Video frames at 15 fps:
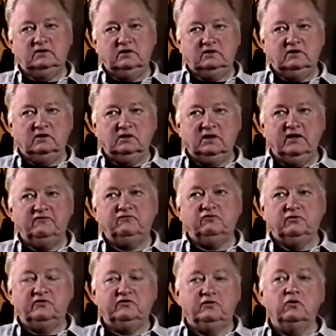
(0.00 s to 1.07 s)
the left
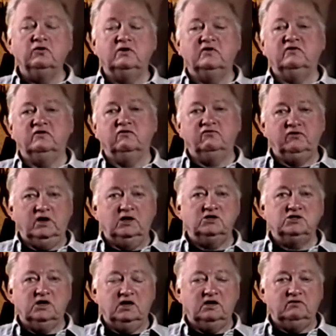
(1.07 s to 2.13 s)
was so
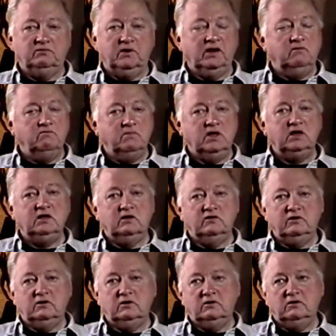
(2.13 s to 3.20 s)
disenfranchised by many of
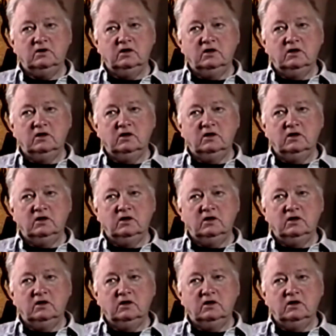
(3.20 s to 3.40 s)
the